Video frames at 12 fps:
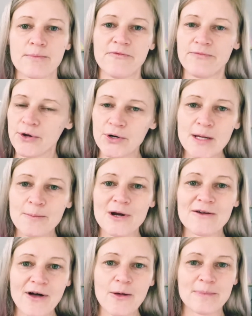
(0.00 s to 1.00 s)
30
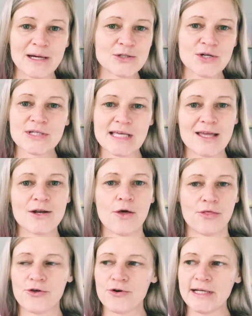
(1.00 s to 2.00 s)
pre-felt pictures in
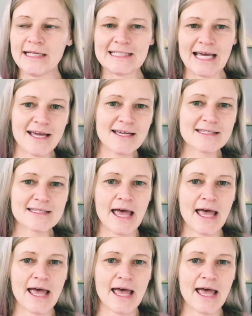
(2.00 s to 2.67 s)
30 days.